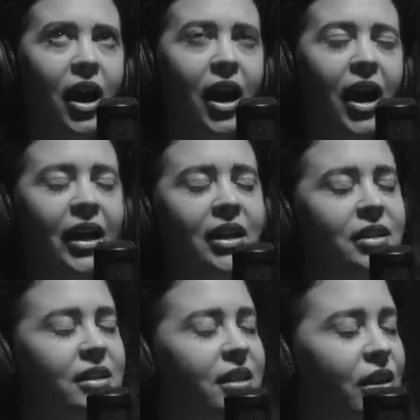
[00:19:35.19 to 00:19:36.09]
I,
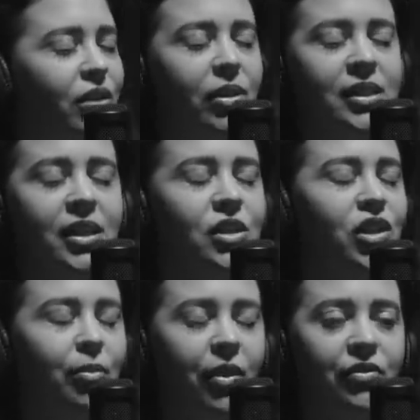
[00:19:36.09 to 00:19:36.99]
you know, I said to
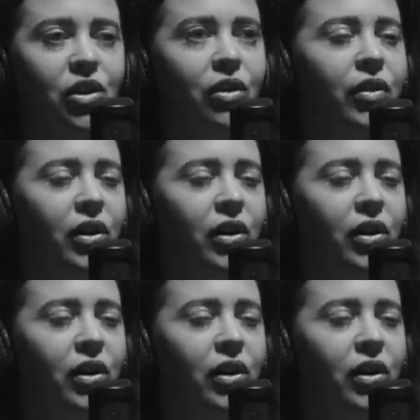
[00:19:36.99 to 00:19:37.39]
Jake, my photographer,